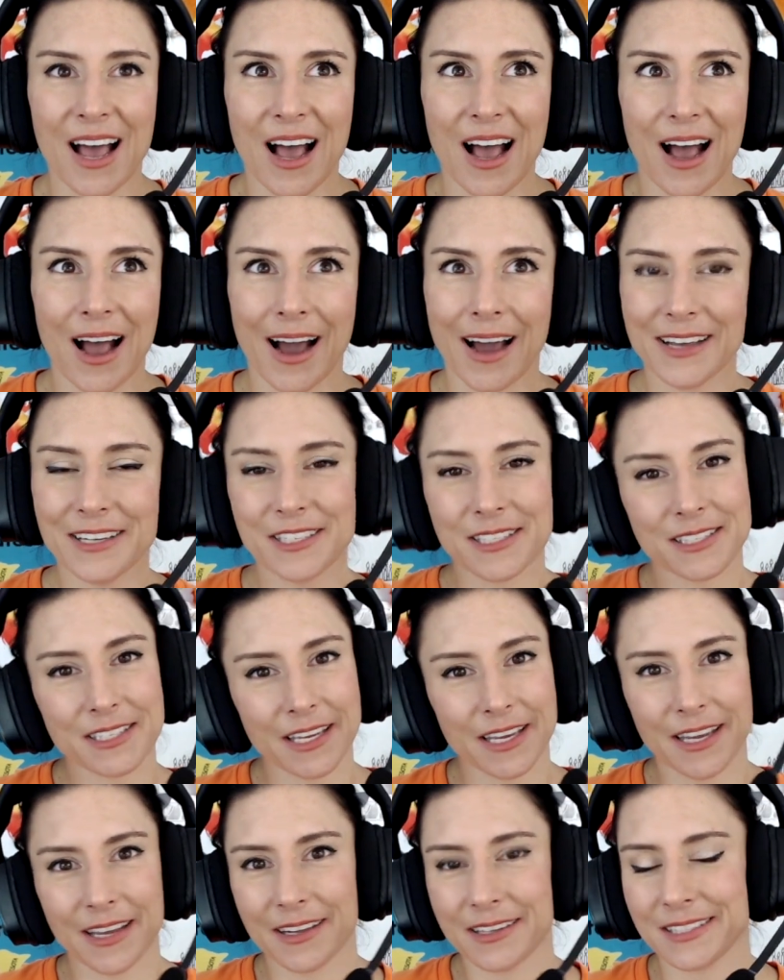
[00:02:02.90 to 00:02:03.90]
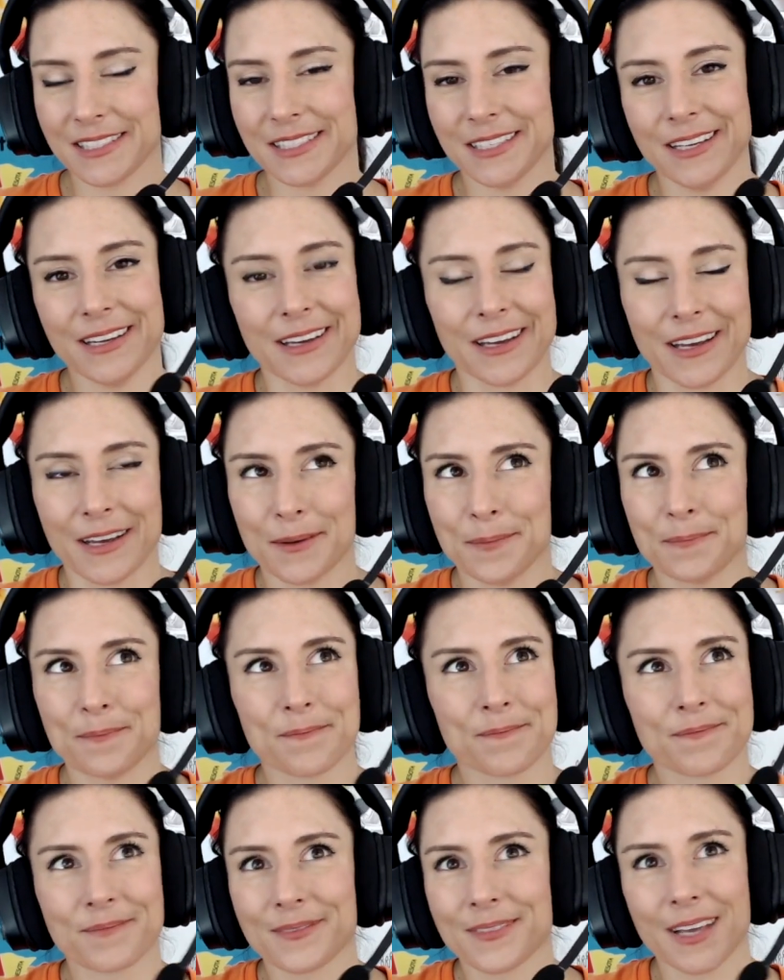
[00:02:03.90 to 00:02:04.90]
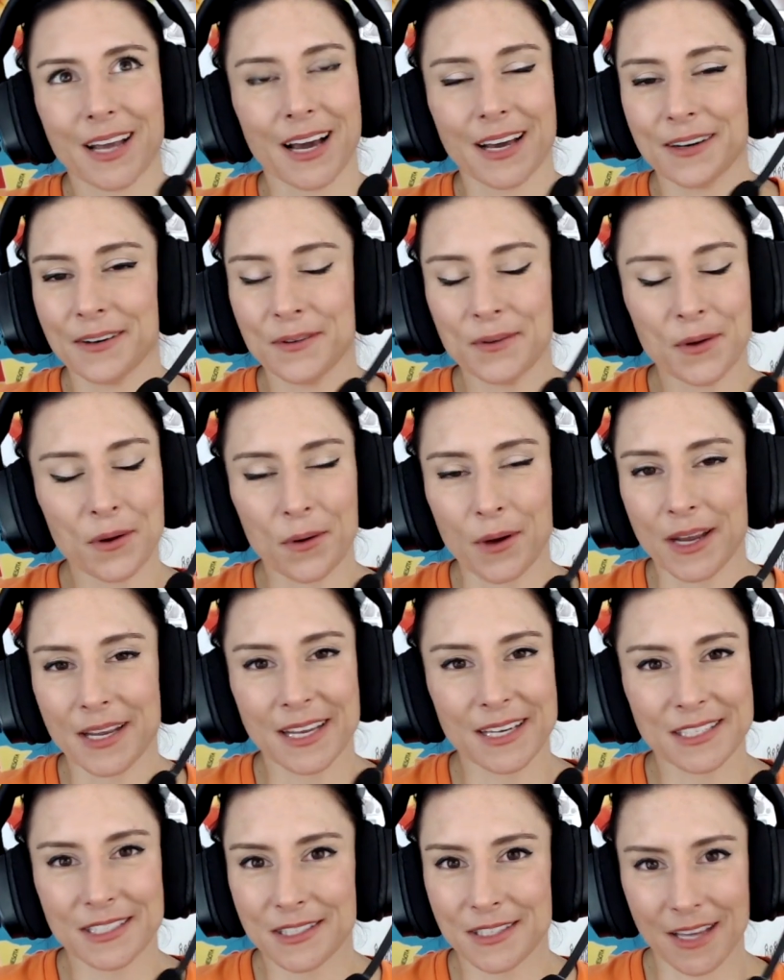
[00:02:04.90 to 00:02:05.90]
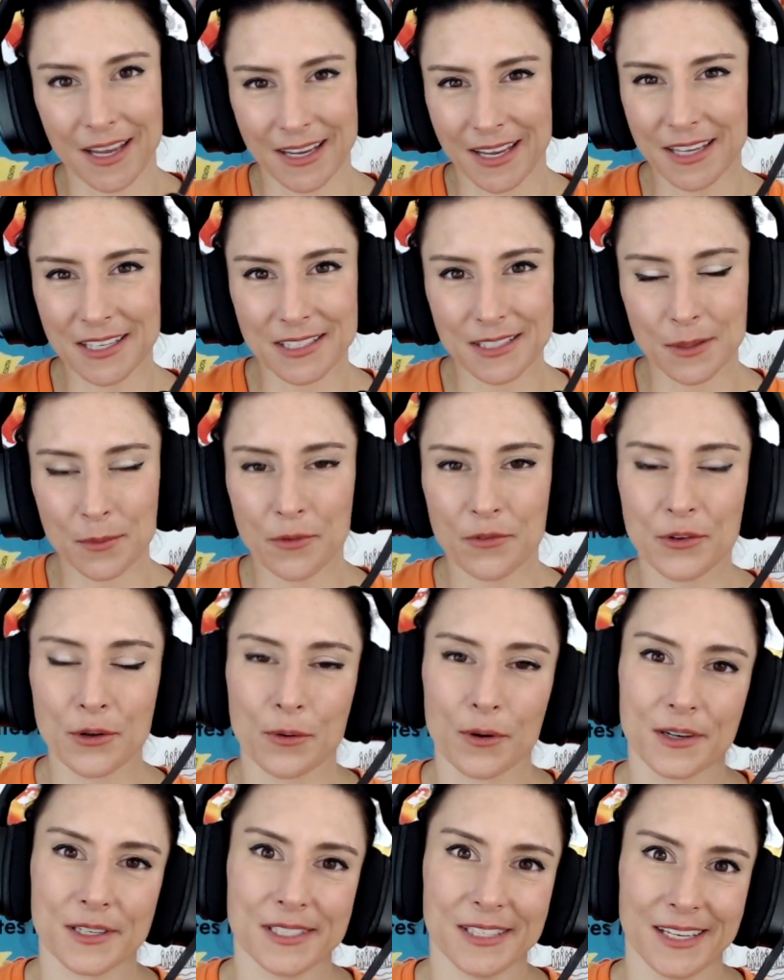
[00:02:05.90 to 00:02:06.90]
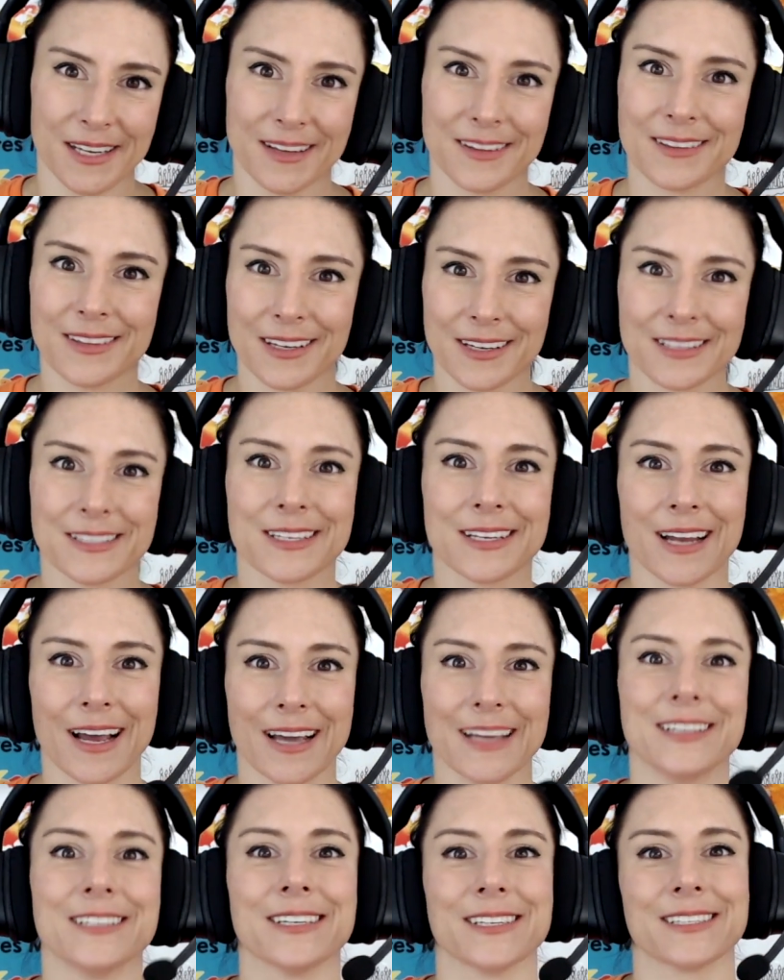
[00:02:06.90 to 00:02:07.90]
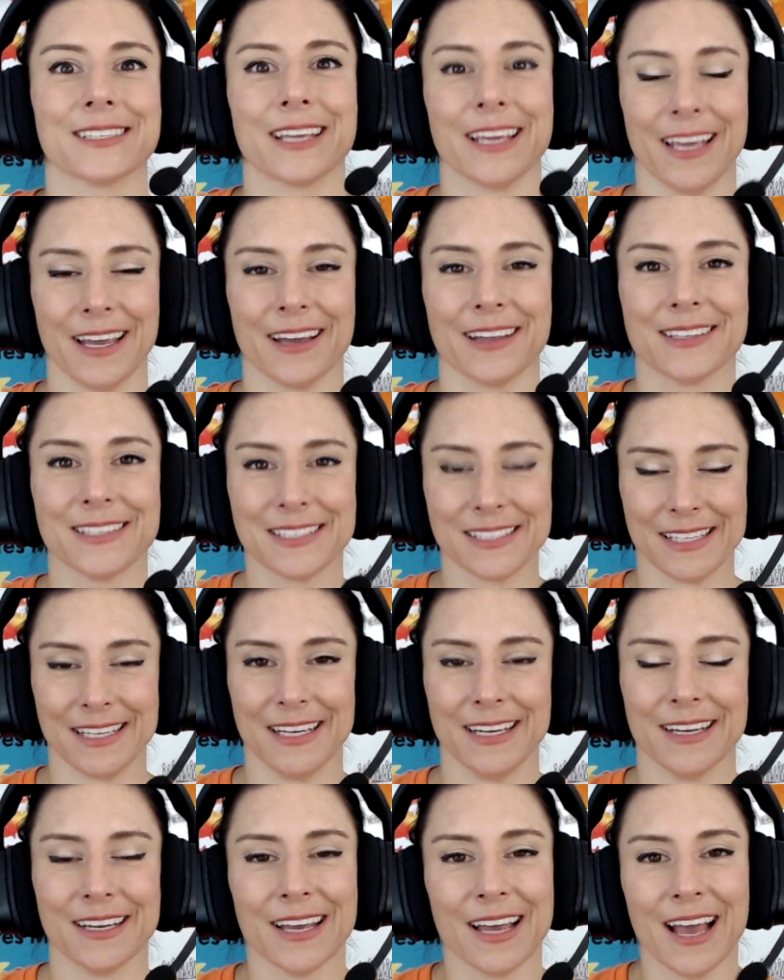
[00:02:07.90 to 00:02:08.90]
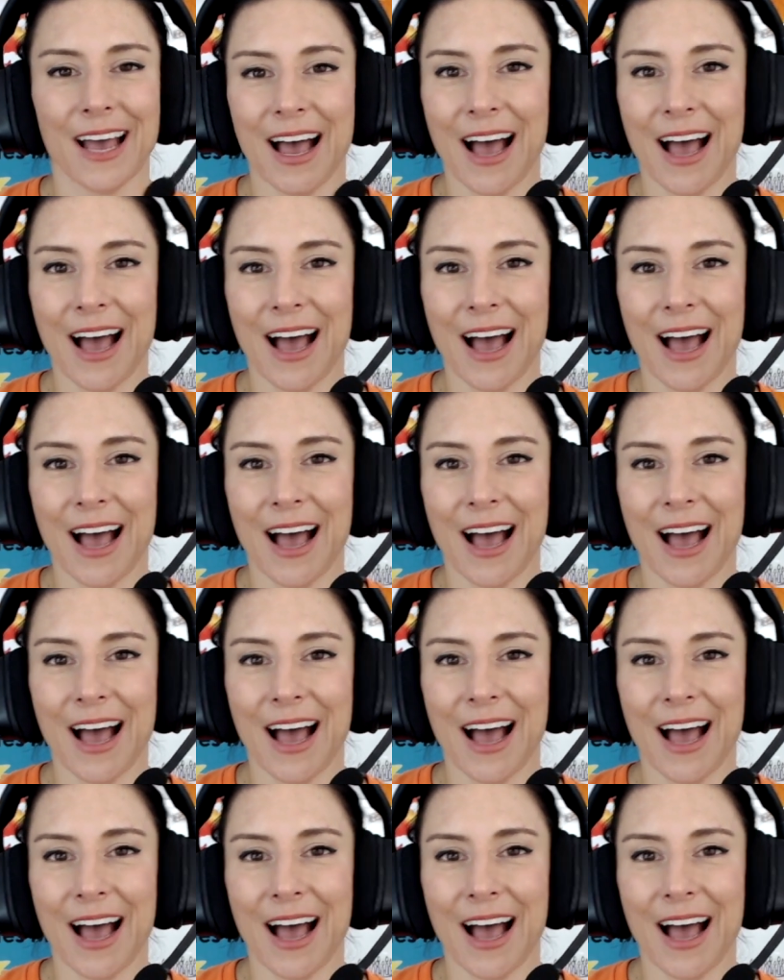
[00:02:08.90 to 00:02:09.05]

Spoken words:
I just can't see it. I don't know. I guess some of you are seeing things that I just can't see.